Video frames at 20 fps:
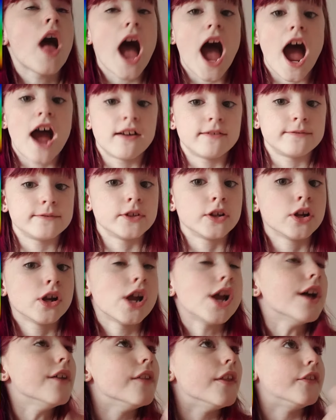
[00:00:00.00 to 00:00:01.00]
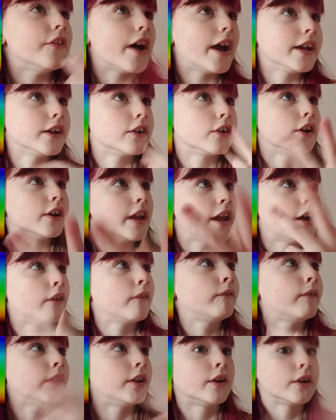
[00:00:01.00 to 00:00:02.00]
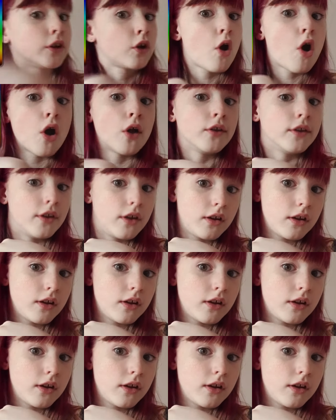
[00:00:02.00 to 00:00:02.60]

after the tiger and elephant are gone.